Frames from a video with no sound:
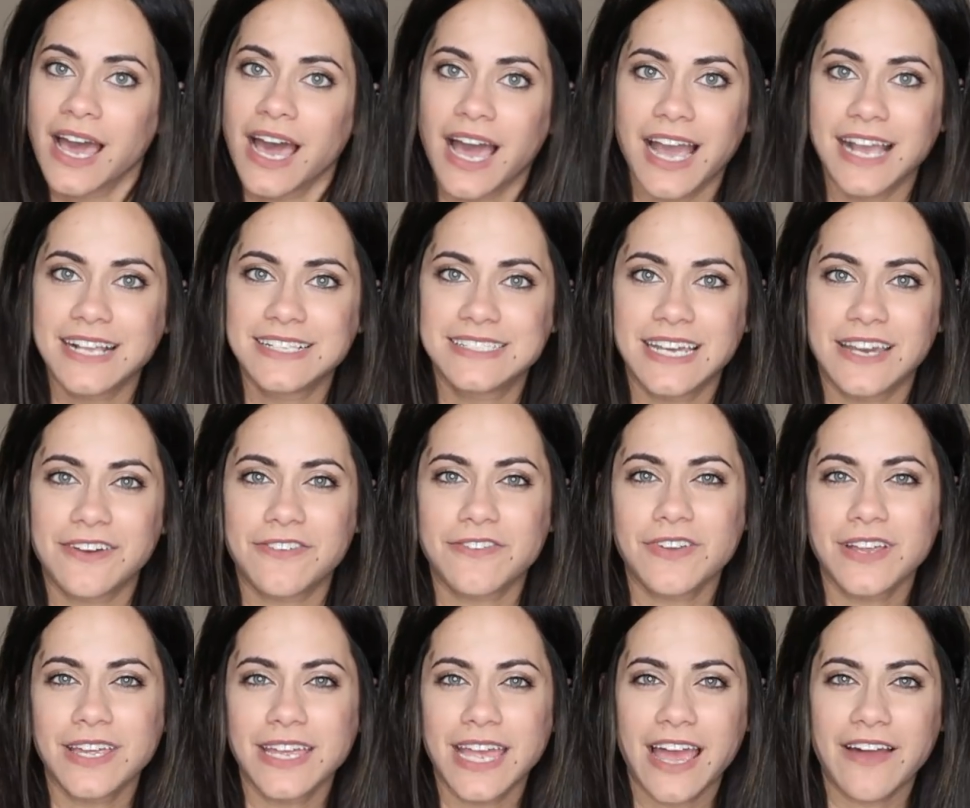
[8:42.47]
I
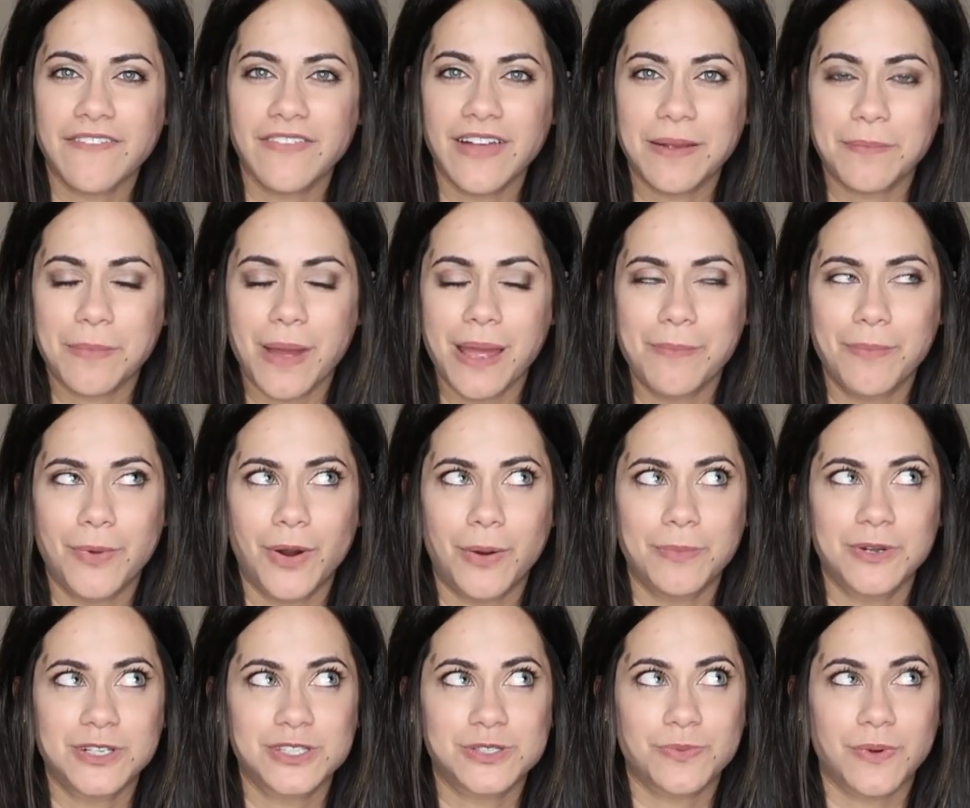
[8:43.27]
definitely have my
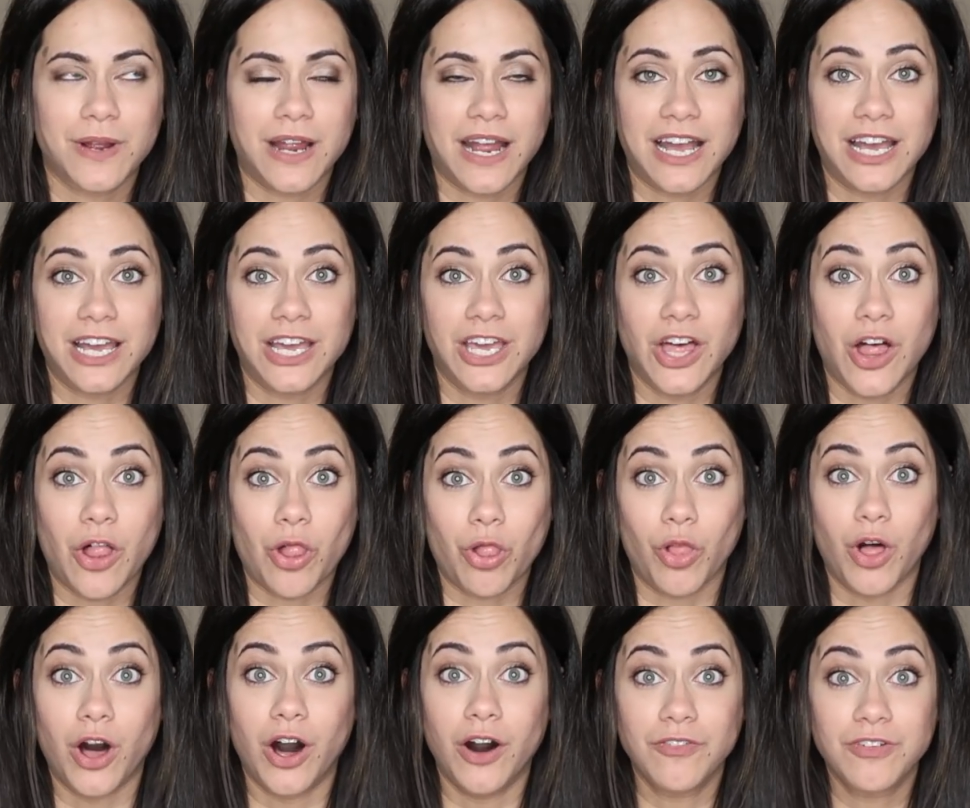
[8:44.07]
moments where I
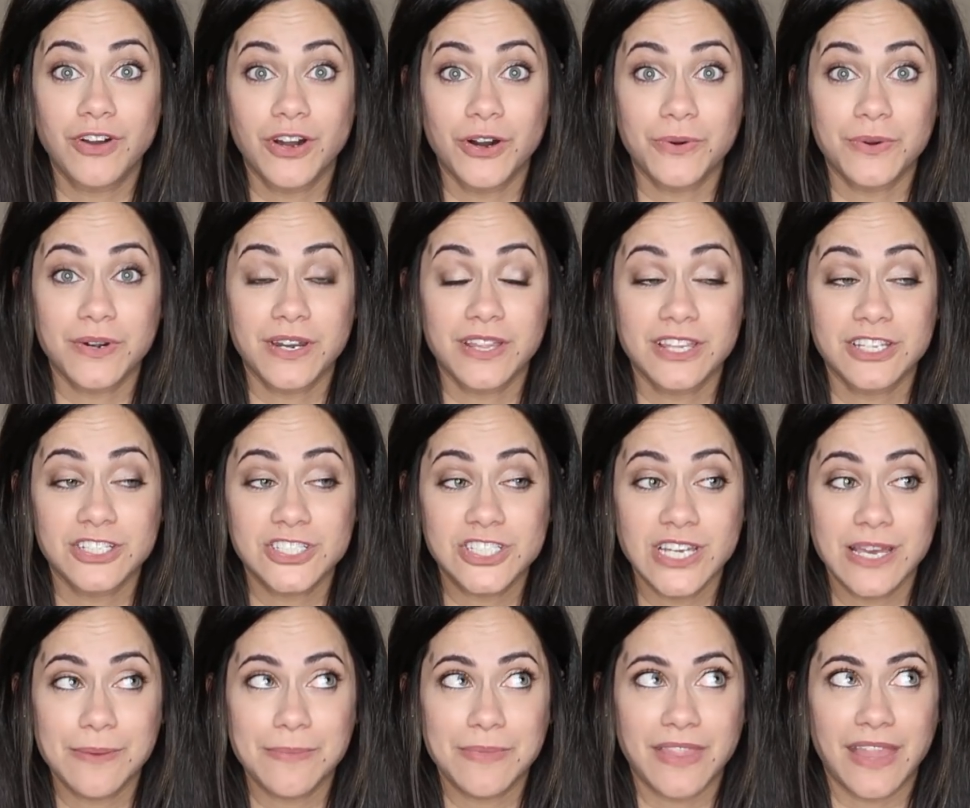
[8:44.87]
love going to the
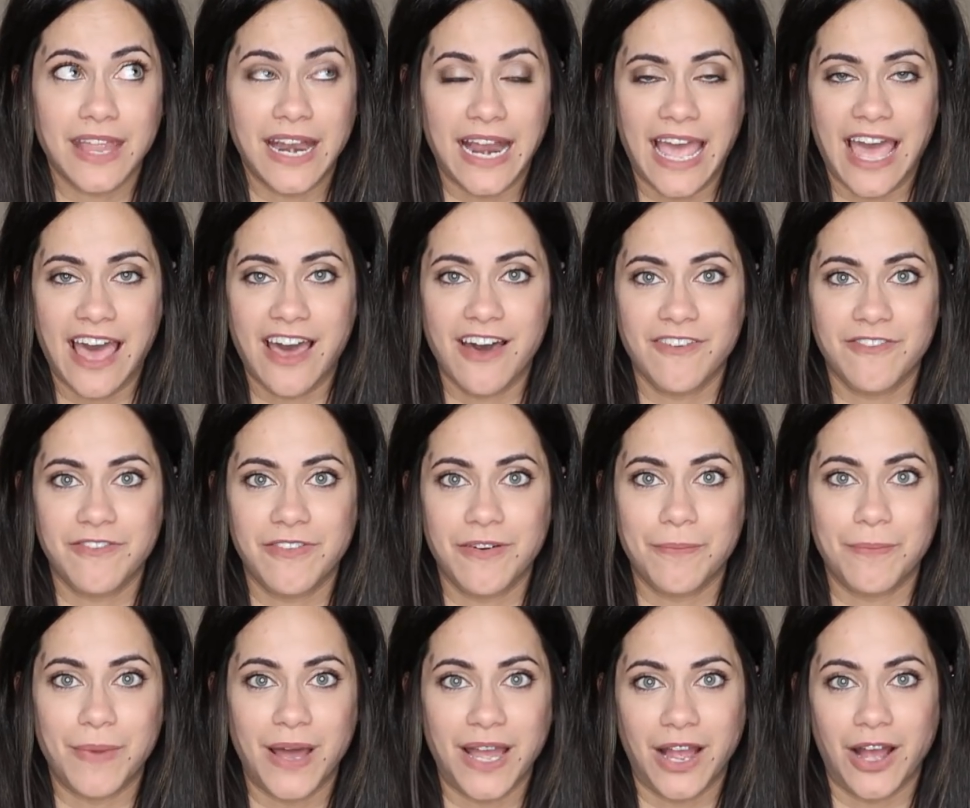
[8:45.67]
gym, and then I
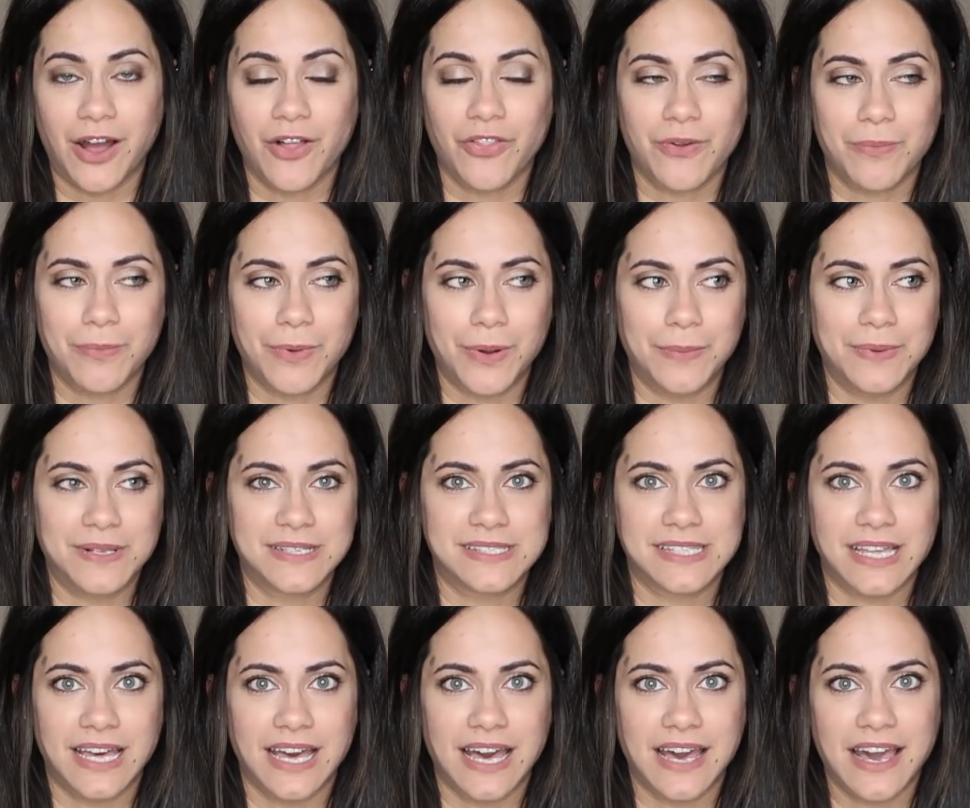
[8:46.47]
have my other
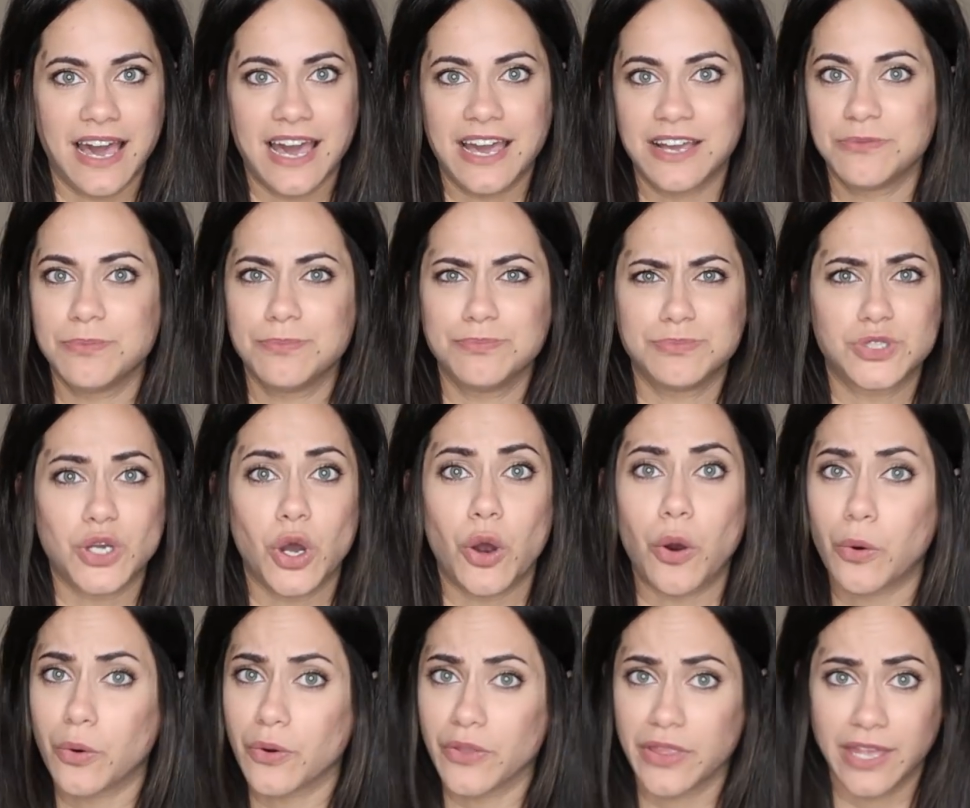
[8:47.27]
moments that I'm
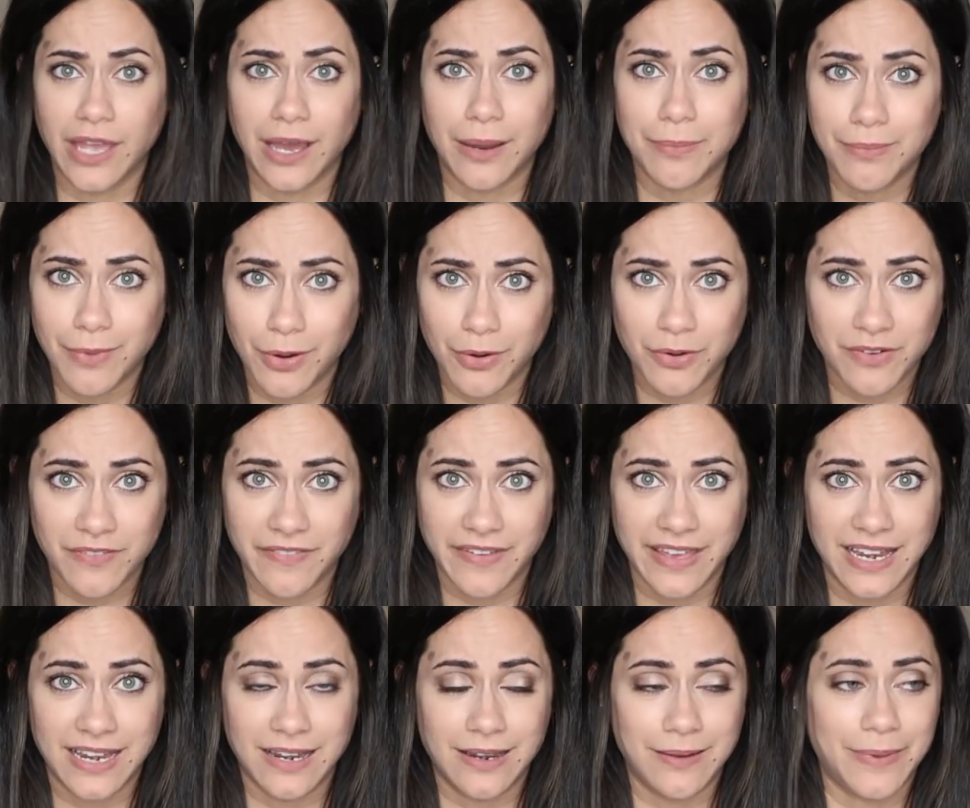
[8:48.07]
totally
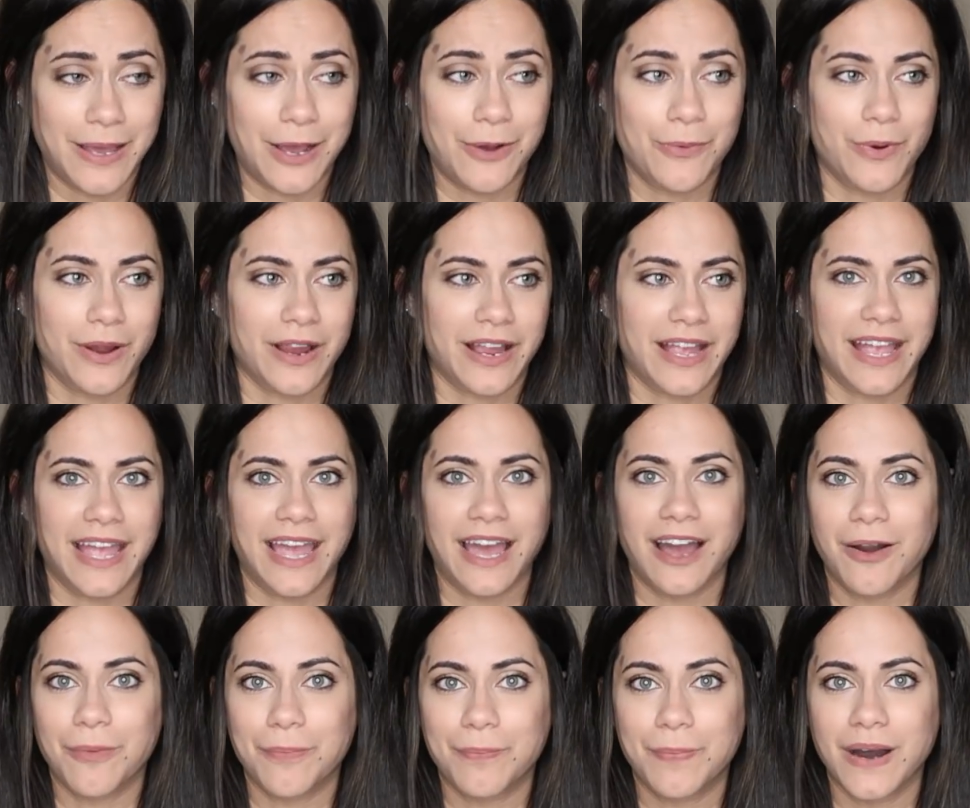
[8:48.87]
unmotivated about working
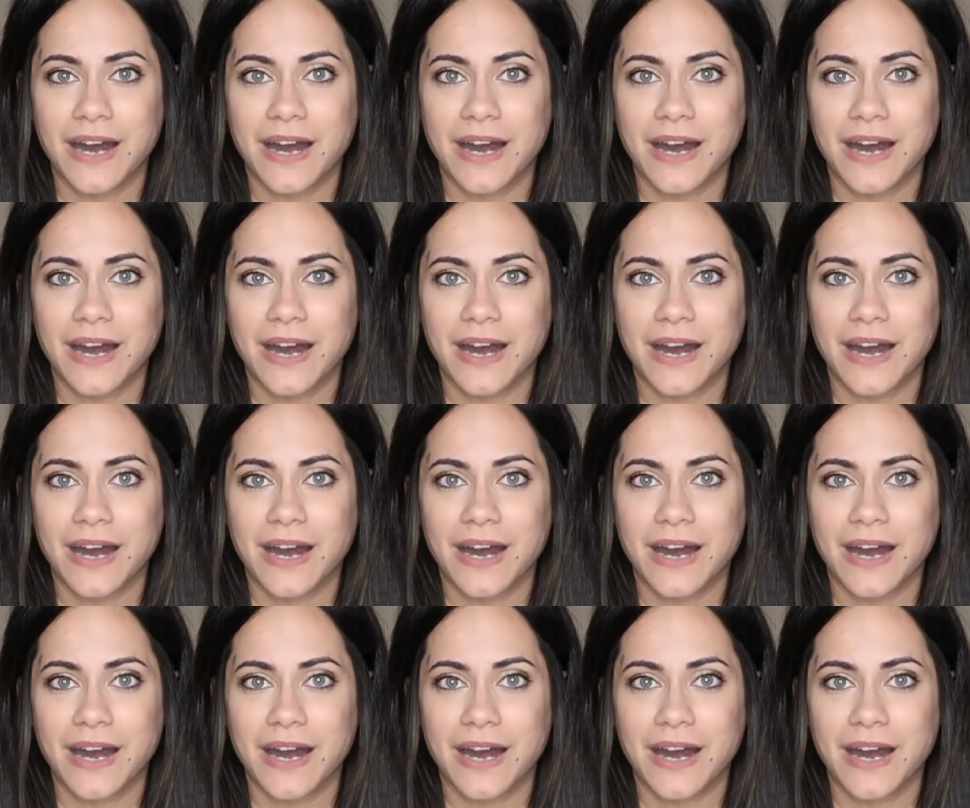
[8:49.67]
out.